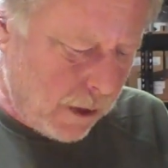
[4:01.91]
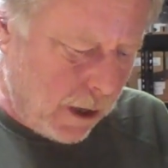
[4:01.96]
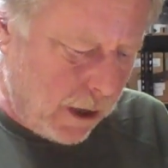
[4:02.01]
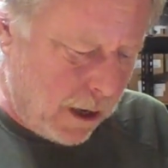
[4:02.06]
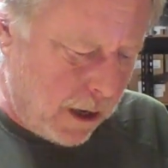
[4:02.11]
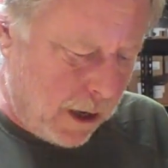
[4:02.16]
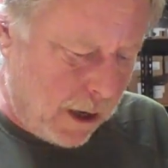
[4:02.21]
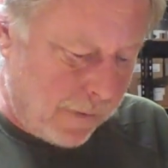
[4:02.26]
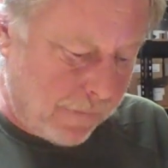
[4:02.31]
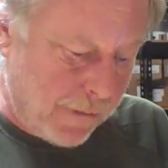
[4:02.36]

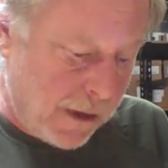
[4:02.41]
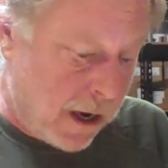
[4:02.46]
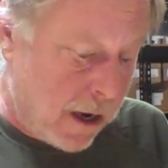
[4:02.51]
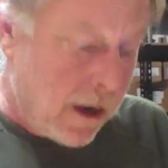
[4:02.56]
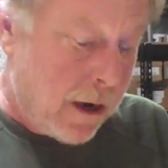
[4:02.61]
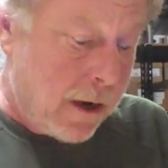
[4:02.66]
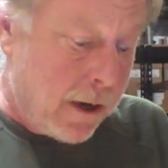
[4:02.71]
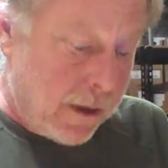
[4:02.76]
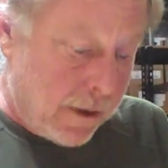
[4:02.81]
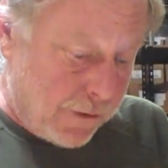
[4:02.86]
Um,
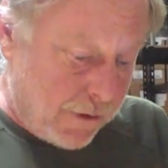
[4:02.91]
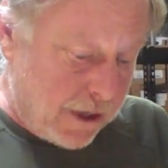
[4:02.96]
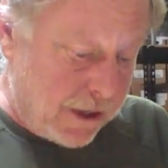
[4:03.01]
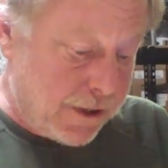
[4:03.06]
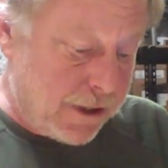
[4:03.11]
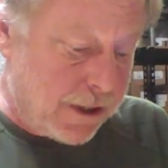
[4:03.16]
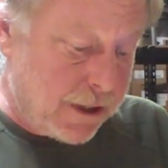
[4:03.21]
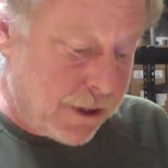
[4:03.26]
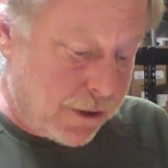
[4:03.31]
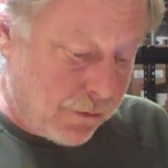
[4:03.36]

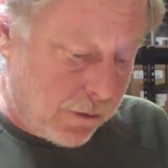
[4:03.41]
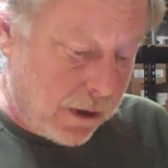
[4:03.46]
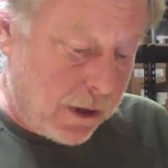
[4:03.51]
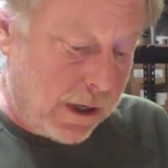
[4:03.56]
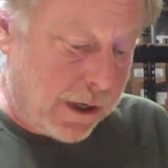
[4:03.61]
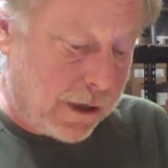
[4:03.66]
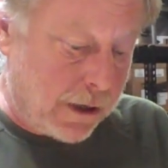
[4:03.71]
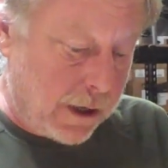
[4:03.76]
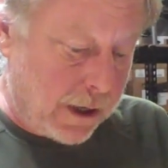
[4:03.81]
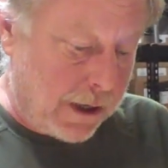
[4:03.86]
this is really
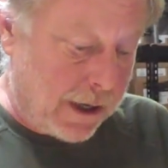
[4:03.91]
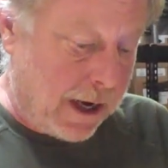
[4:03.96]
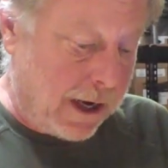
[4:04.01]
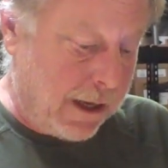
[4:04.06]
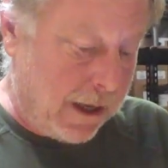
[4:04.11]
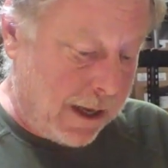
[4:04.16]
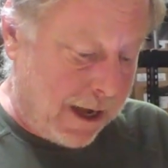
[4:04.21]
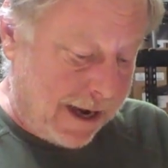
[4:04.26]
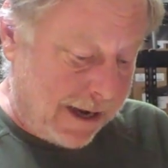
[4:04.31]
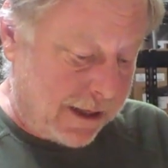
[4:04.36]
good. I
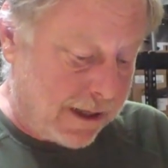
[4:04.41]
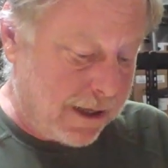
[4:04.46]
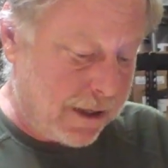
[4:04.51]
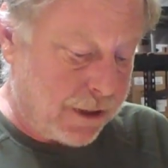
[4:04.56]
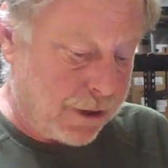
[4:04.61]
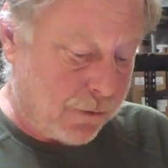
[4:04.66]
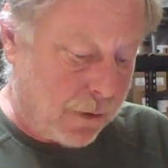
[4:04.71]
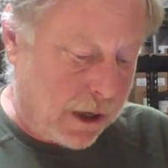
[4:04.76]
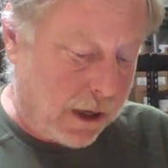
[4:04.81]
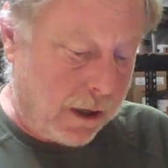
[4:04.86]
like
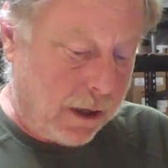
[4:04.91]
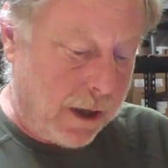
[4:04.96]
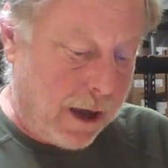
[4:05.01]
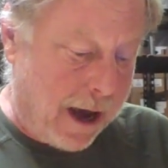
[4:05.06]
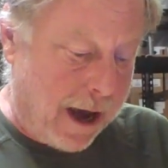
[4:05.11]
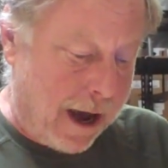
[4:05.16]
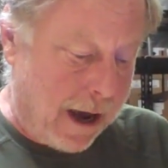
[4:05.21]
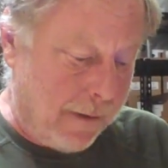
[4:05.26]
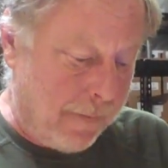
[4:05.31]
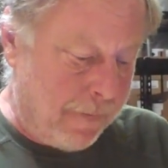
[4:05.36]
this one a
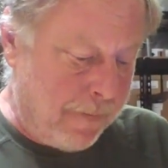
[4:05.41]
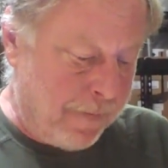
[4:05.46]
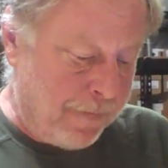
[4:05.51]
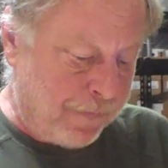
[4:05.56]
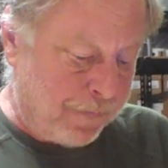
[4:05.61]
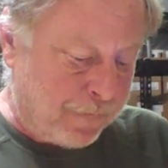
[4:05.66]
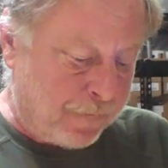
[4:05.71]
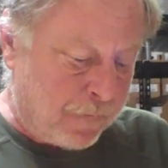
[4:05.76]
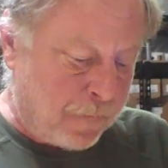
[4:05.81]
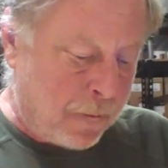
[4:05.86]
lot.
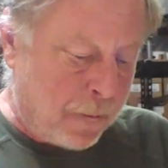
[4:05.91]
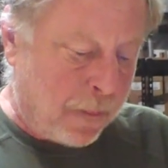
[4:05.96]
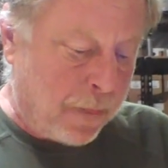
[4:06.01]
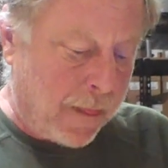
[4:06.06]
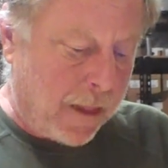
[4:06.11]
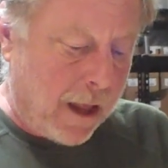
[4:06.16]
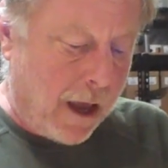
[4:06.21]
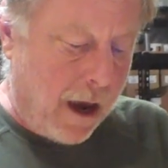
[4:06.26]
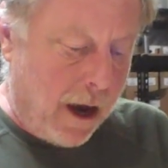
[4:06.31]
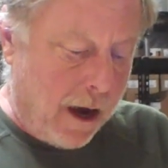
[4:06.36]

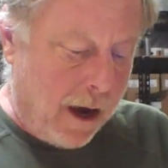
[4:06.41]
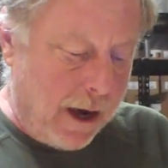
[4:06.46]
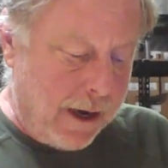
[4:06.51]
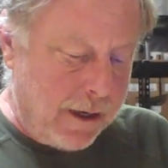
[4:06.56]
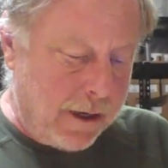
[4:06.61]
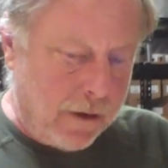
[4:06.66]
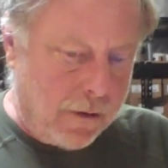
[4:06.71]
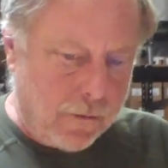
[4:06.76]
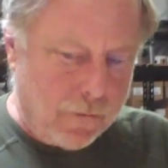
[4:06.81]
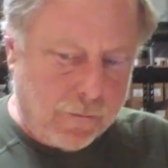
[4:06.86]
I
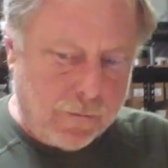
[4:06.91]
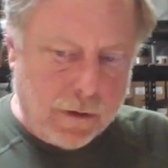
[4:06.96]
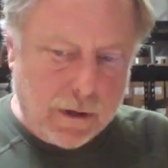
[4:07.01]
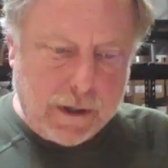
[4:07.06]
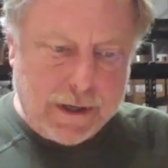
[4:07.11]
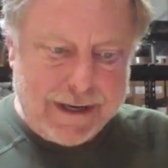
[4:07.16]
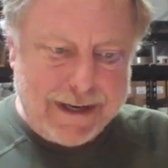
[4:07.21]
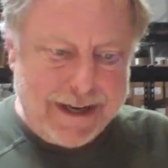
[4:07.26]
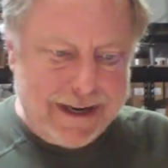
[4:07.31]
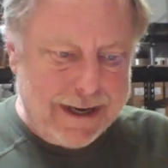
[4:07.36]
don't
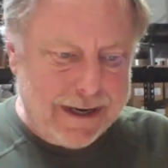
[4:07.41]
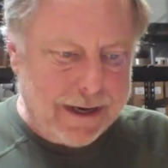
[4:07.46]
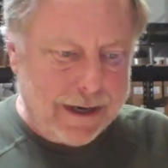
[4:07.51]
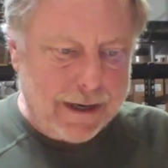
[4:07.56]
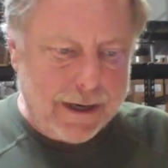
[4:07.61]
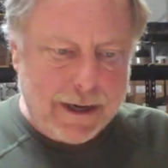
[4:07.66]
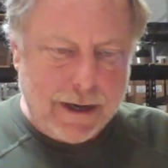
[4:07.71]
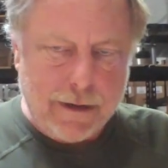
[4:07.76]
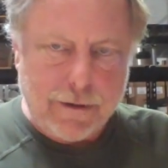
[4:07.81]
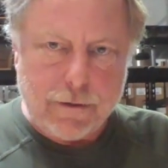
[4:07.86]
really need
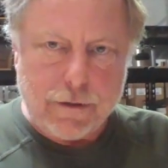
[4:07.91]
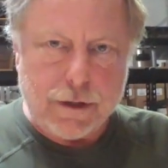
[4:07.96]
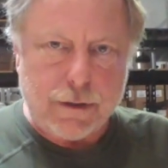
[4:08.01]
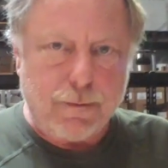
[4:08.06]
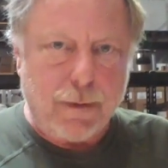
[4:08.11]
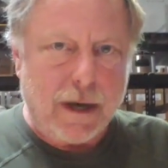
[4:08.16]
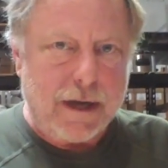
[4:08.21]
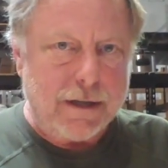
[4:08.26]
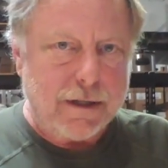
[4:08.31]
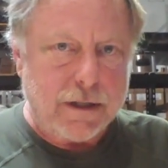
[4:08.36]
any other
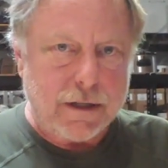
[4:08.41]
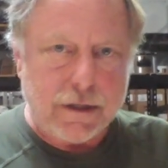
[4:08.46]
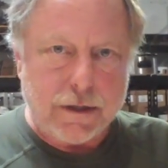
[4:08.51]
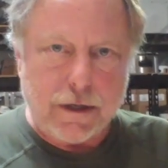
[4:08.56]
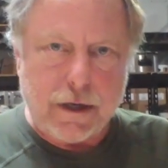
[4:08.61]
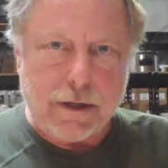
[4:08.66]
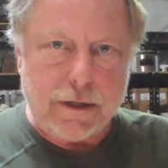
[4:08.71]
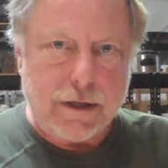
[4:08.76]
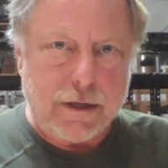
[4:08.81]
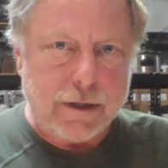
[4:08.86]
spices
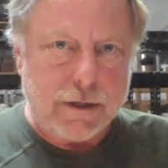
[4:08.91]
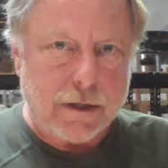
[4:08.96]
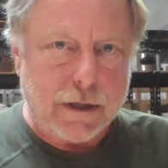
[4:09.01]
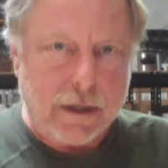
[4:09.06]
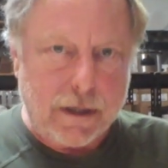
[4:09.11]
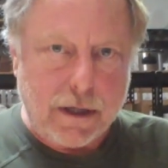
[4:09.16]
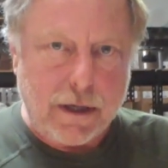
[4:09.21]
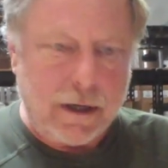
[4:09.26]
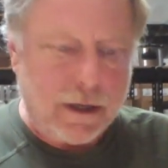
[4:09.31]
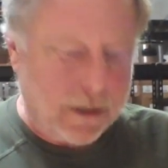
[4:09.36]
on this. I
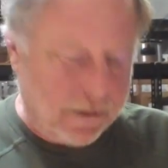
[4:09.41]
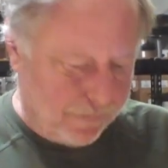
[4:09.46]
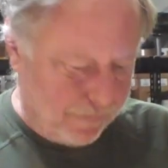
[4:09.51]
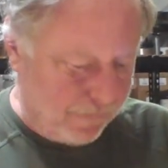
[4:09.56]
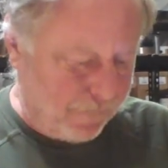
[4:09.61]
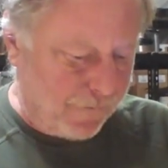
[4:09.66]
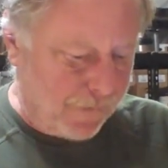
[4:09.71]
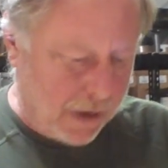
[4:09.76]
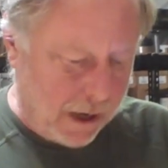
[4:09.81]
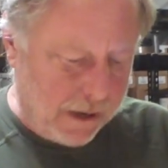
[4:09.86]
think
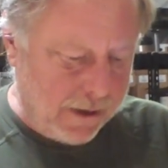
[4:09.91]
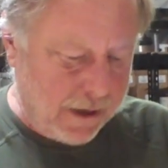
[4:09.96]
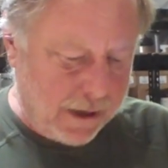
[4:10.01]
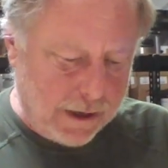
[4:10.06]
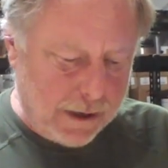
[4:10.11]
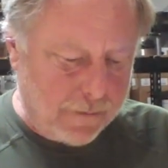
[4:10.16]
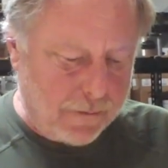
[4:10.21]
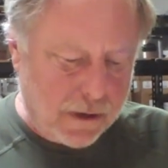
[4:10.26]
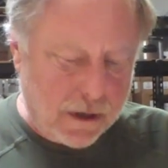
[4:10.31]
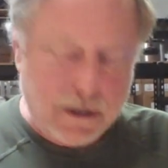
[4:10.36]
I think
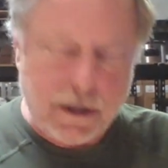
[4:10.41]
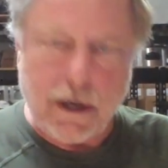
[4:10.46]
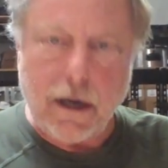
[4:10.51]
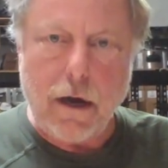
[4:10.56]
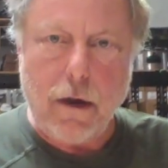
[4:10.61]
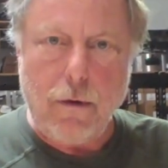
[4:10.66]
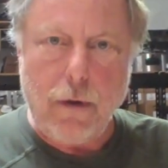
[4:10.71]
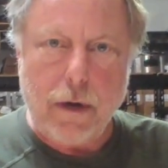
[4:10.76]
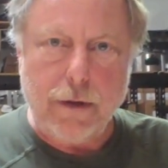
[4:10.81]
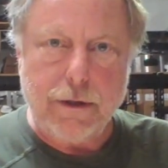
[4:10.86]
I'm good to
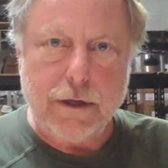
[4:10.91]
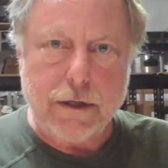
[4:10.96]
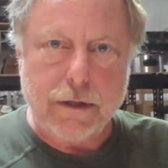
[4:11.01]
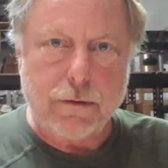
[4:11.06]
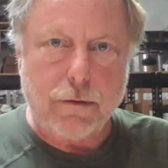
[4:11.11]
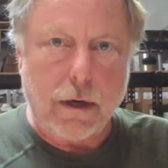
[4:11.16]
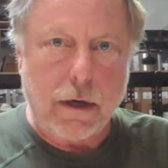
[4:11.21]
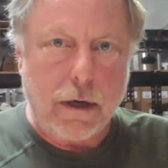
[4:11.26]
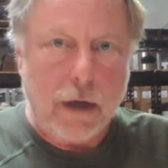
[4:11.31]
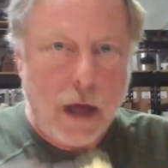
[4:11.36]
go on this
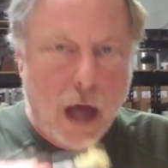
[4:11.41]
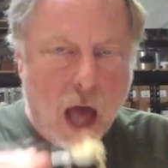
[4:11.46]
one.